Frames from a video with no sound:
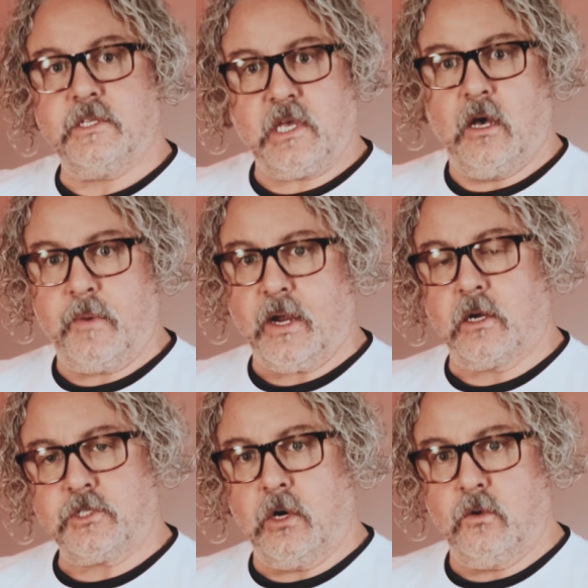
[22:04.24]
scale
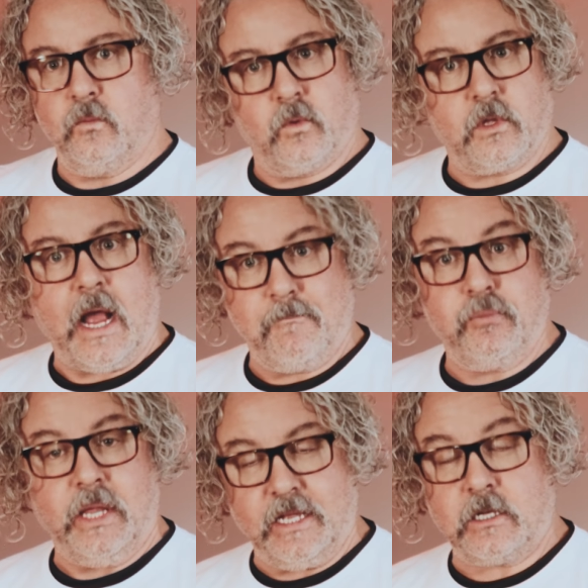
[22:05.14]
baritone where I'm
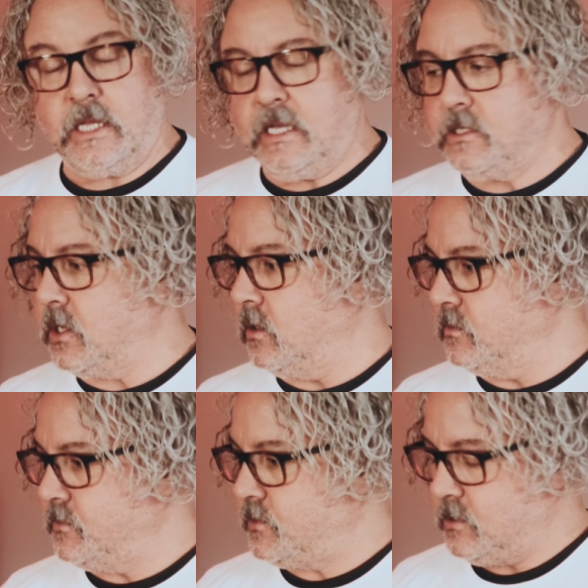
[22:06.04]
playing clean
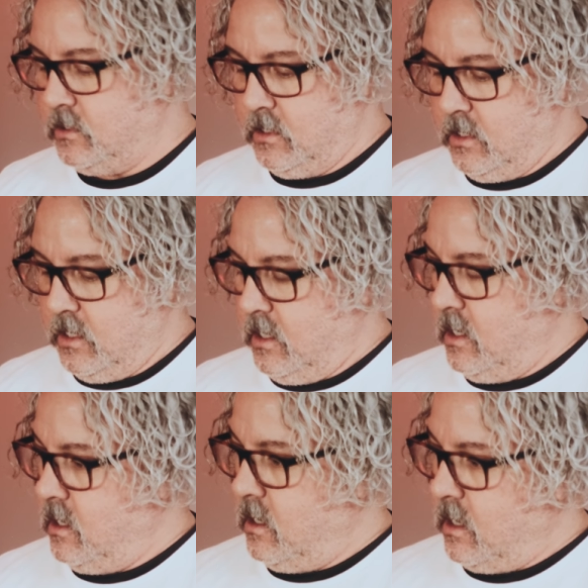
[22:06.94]
tones,
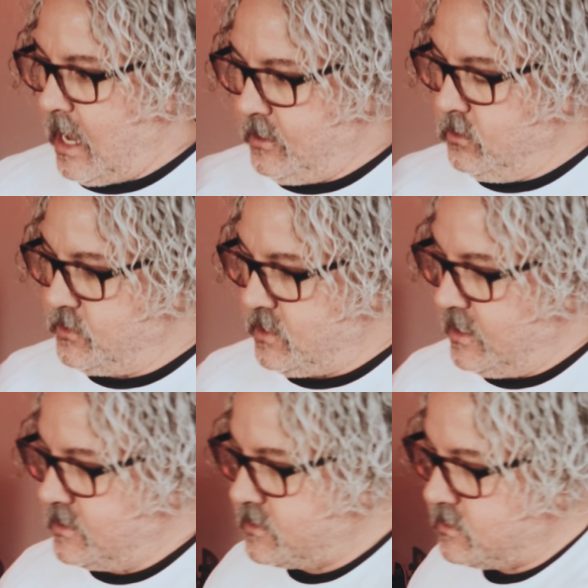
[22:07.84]
I use
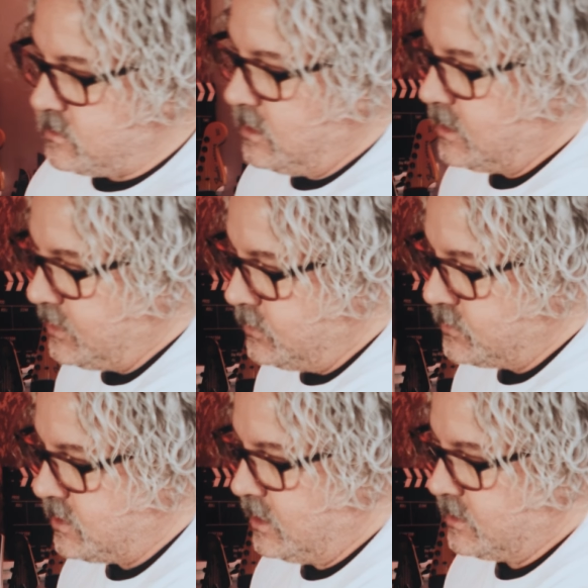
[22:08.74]
this and I
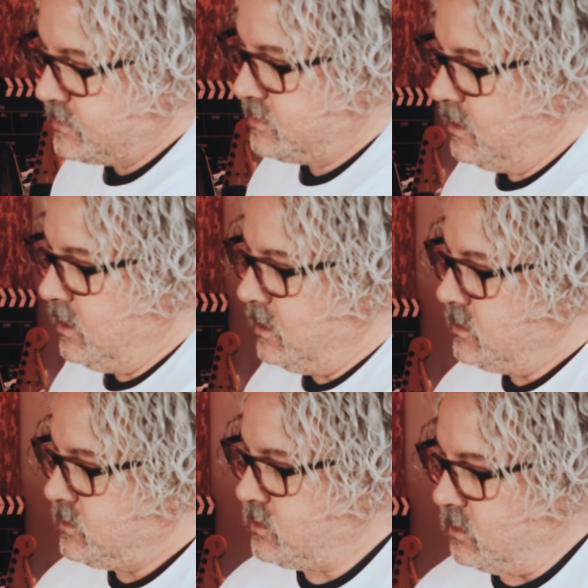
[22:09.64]
use this.
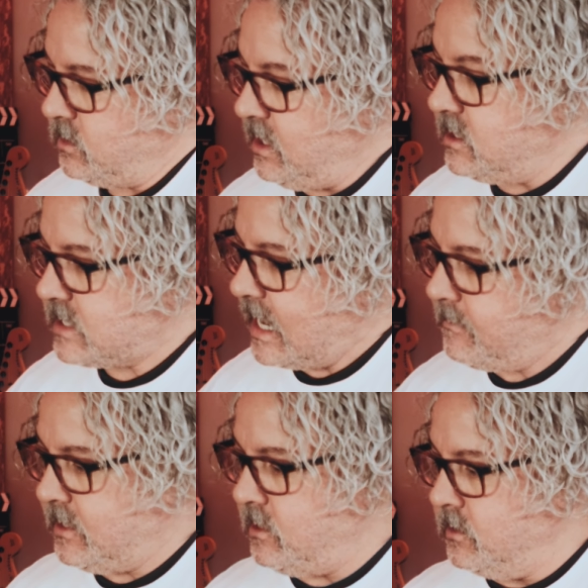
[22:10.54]
So these I've
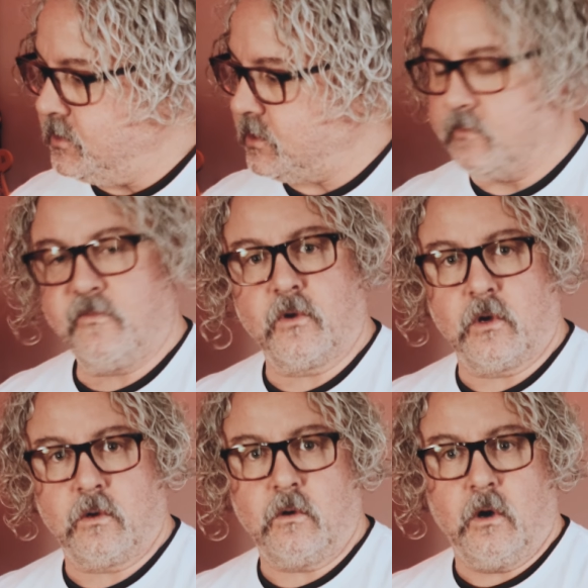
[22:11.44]
been using
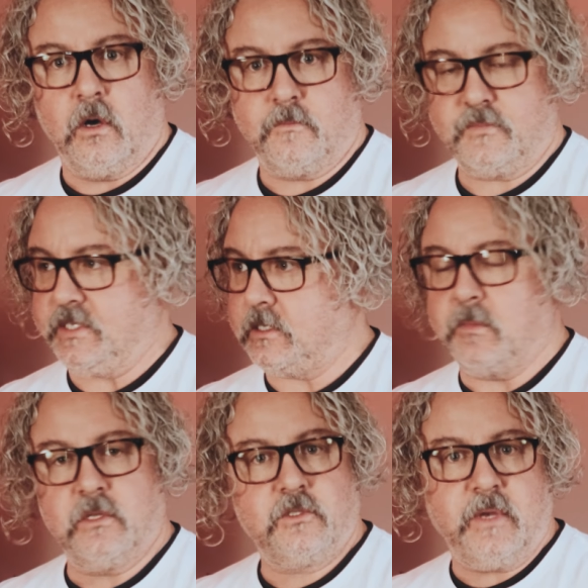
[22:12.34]
for 6
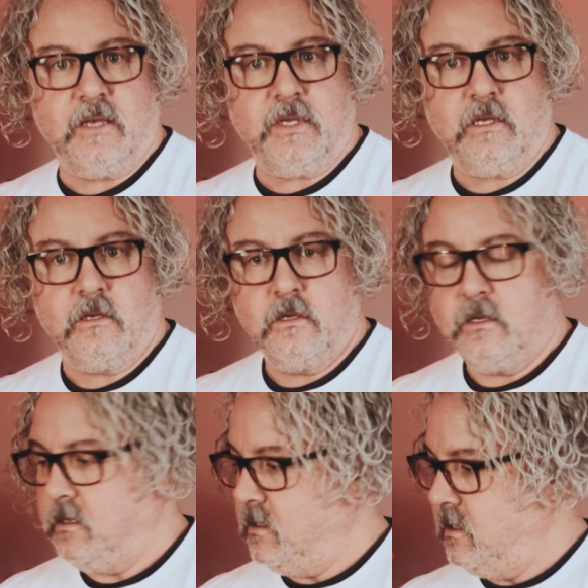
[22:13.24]
months maybe,
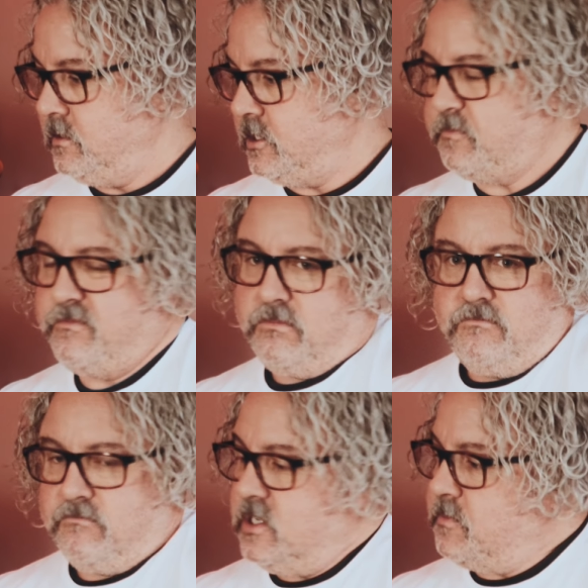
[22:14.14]
just
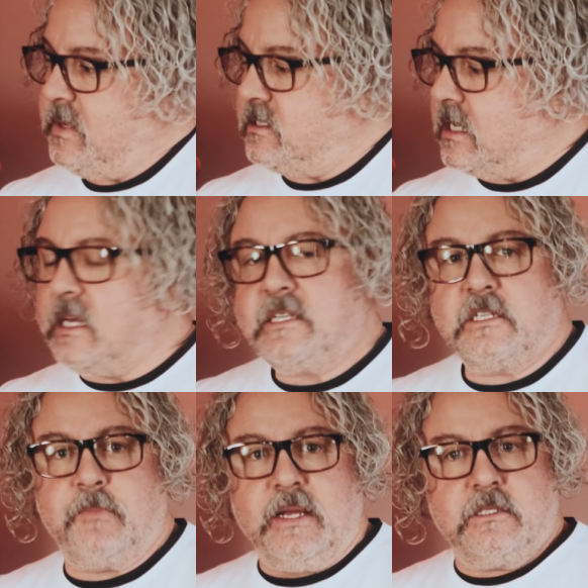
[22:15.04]
because I like to
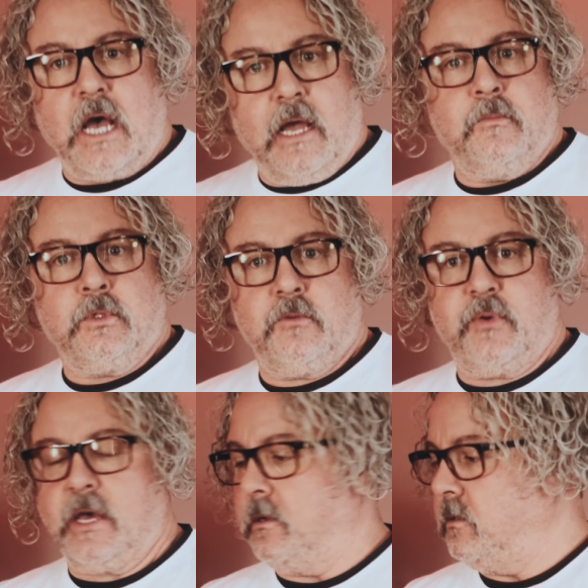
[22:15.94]
spend time with the
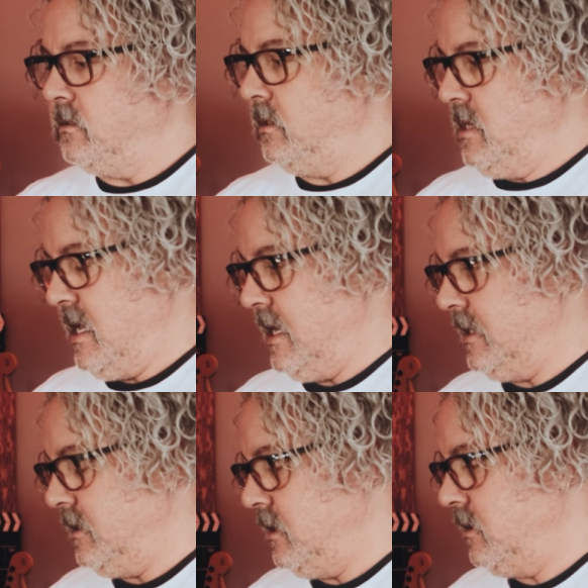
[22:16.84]
pedal
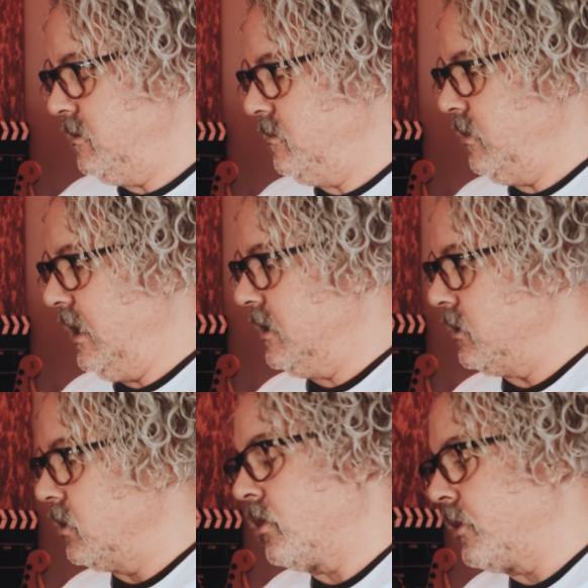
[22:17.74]
and
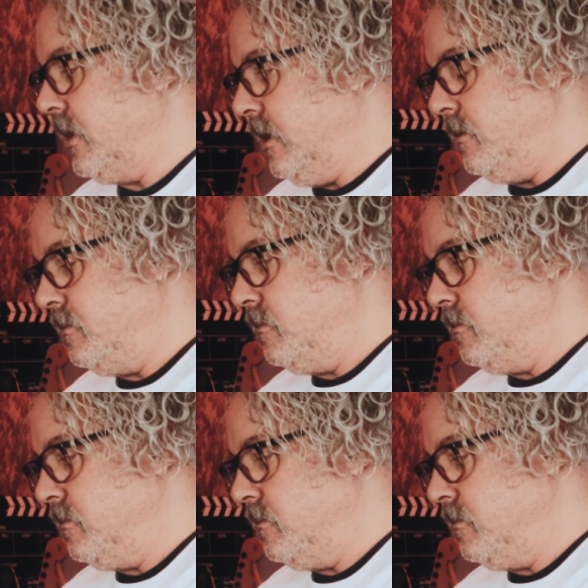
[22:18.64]
learn it.